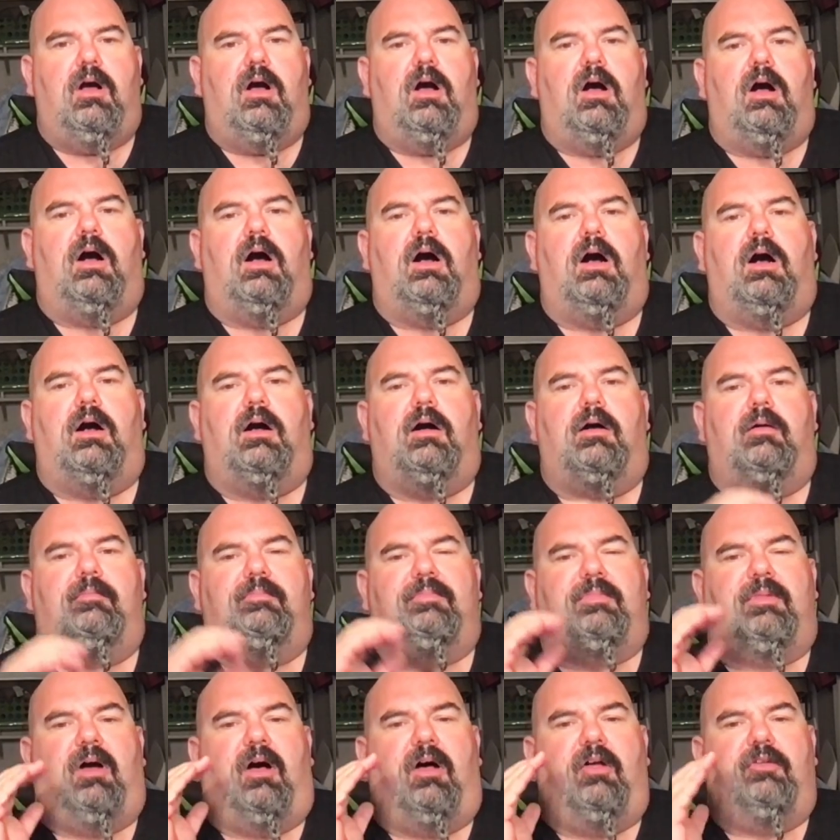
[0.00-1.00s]

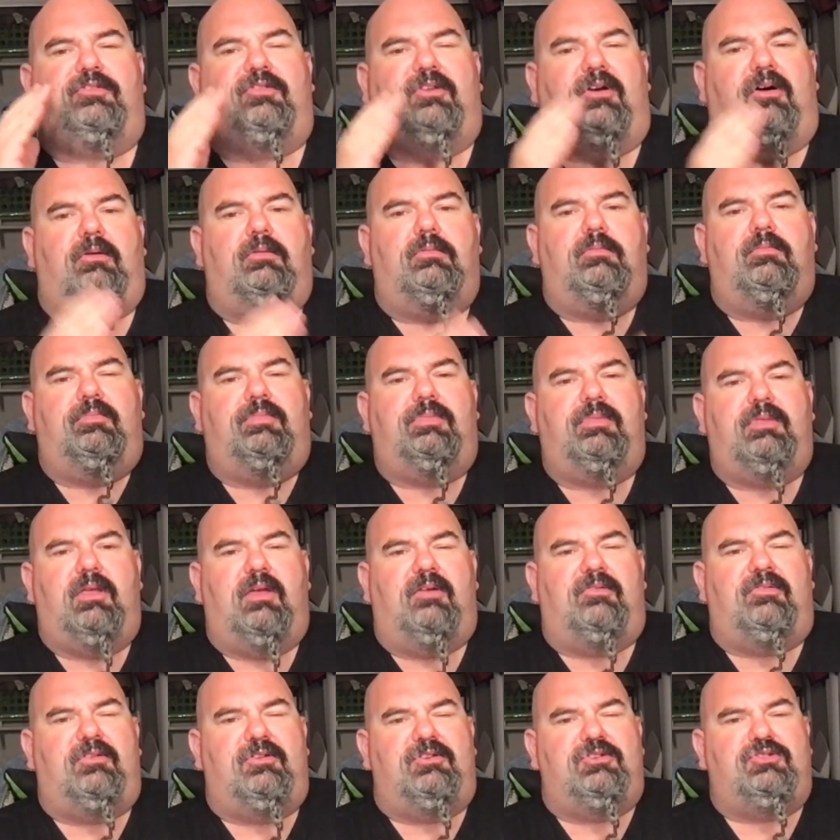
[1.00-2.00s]
Also,
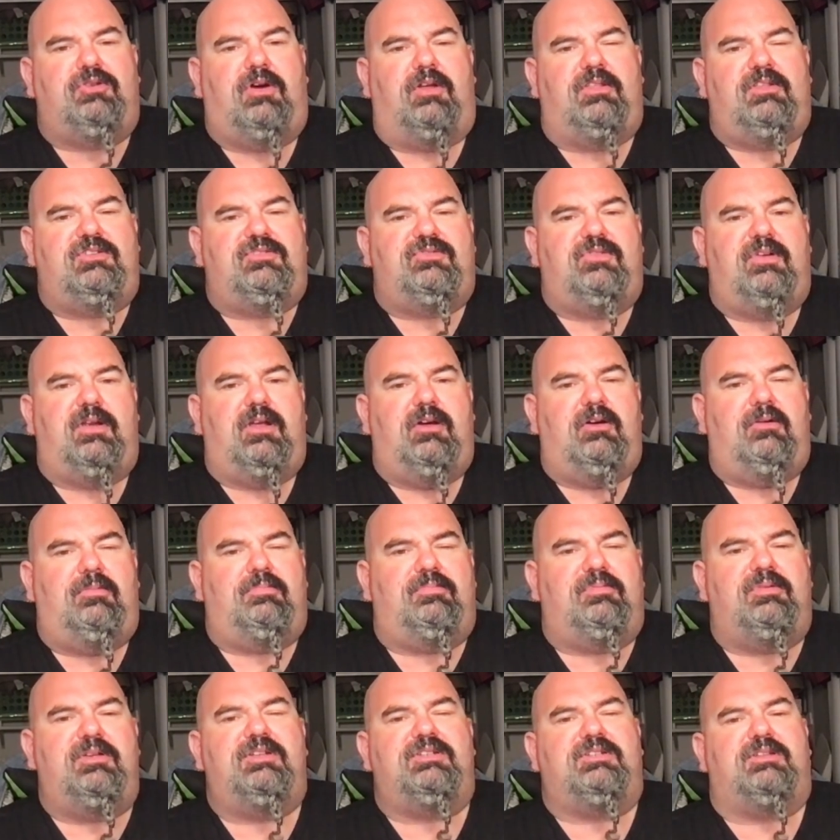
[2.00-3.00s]
if you enjoy this video,
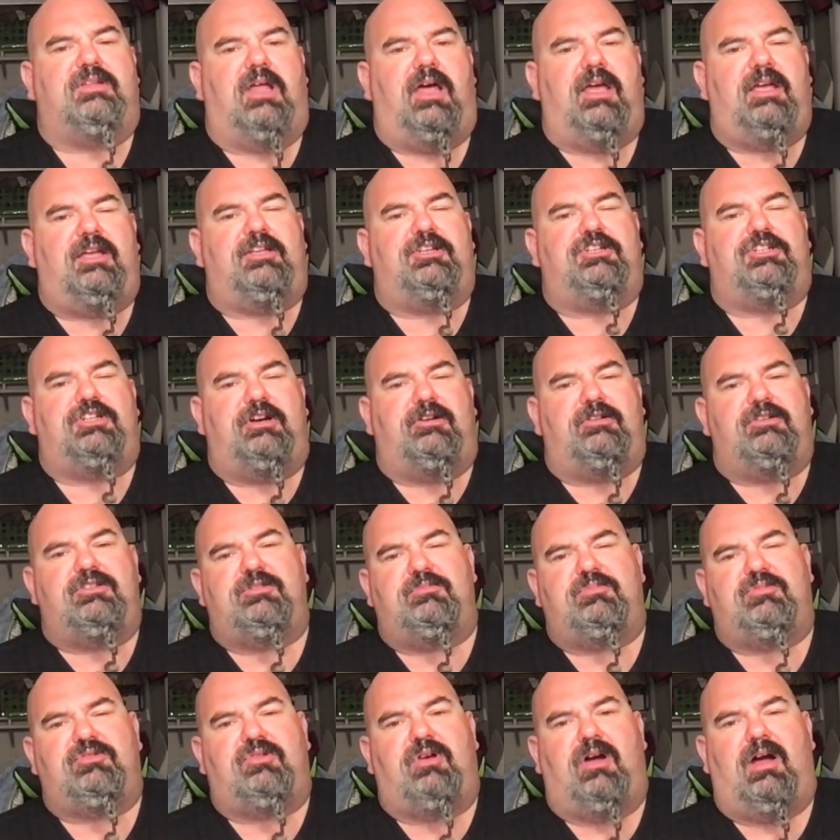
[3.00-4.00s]
please like, share, and
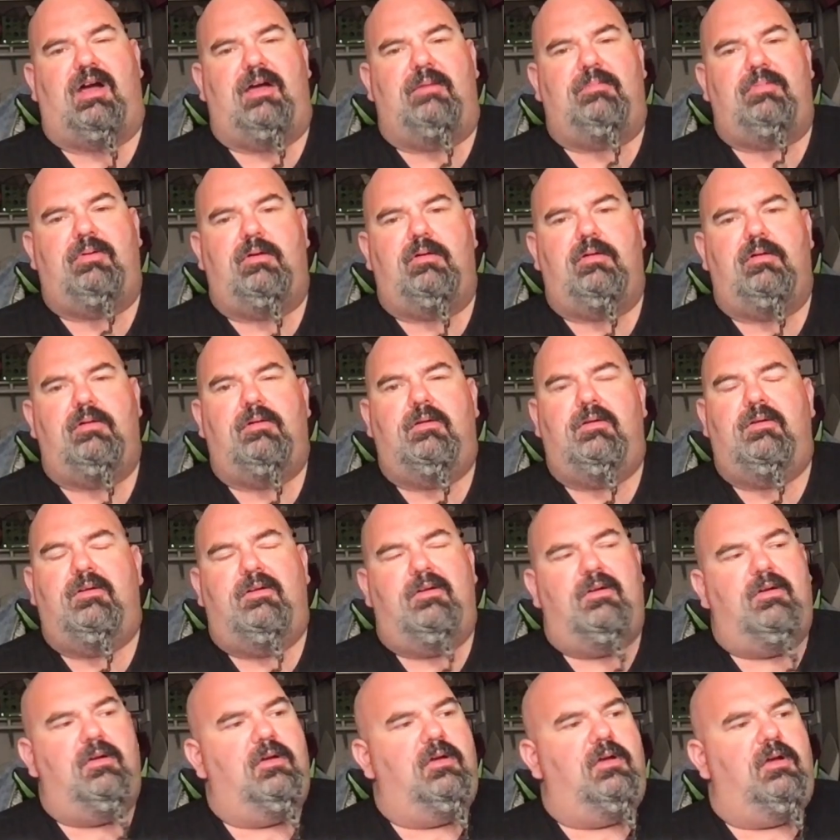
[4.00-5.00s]
subscribe.
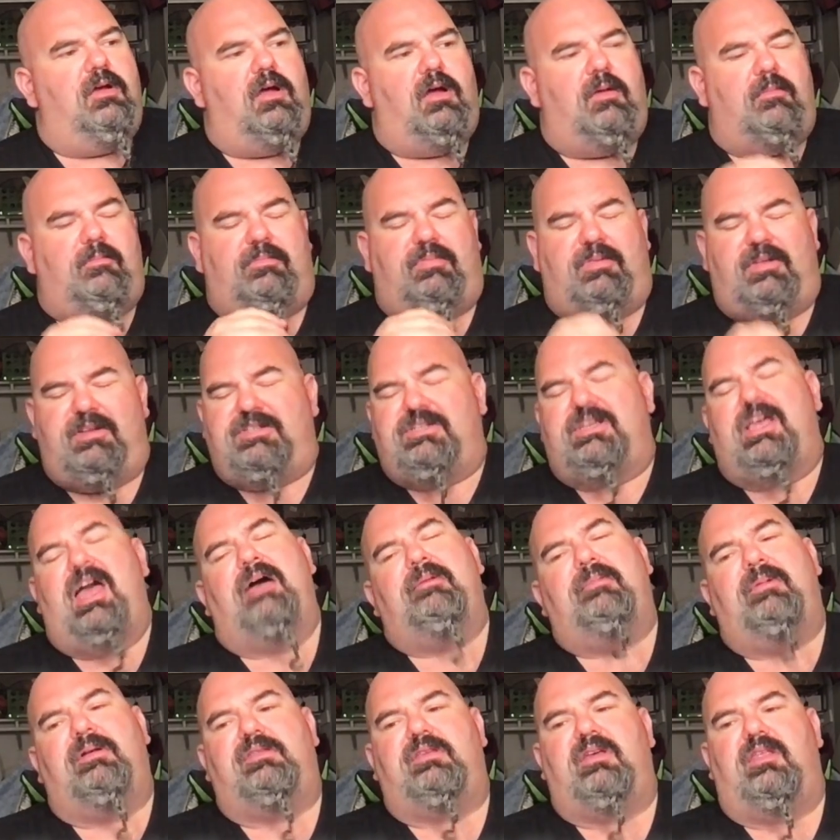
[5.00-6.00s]
Please
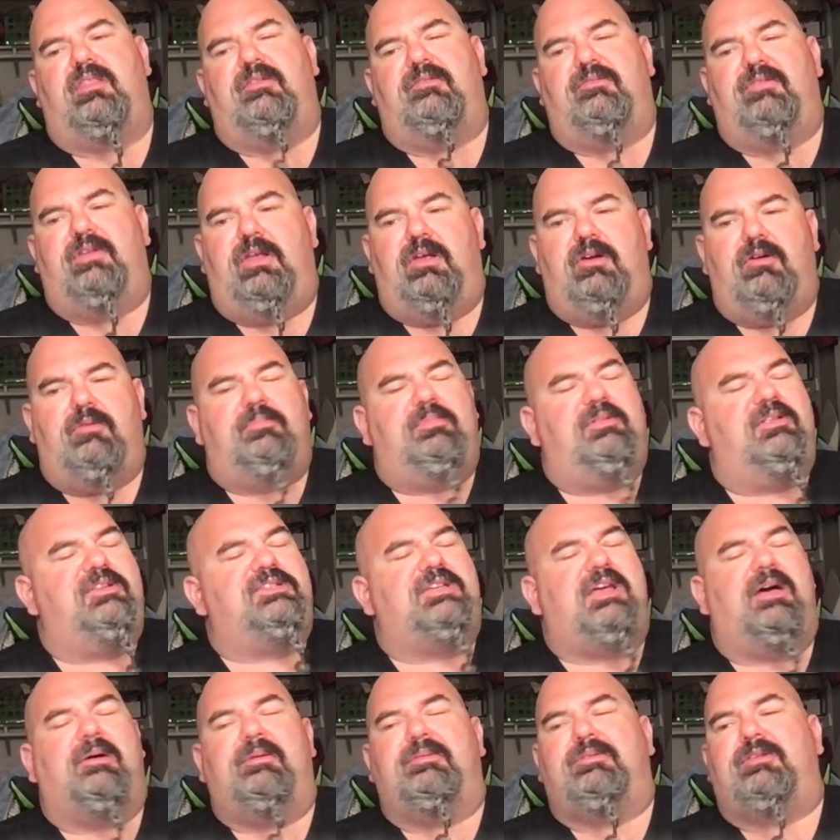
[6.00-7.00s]
comment on the video. Please
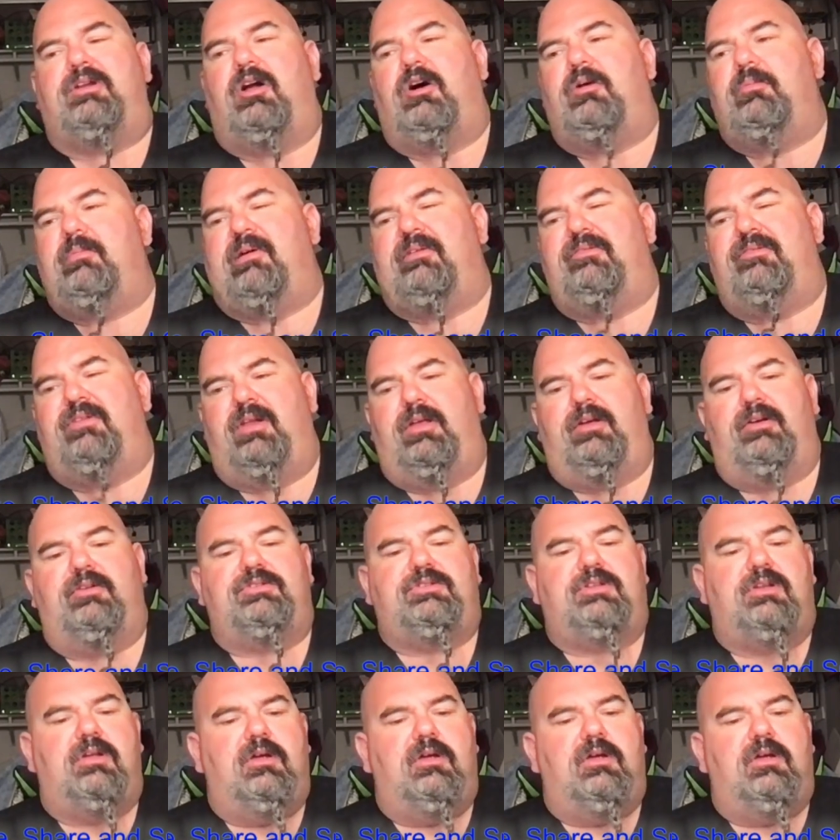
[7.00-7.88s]
comment on all my videos.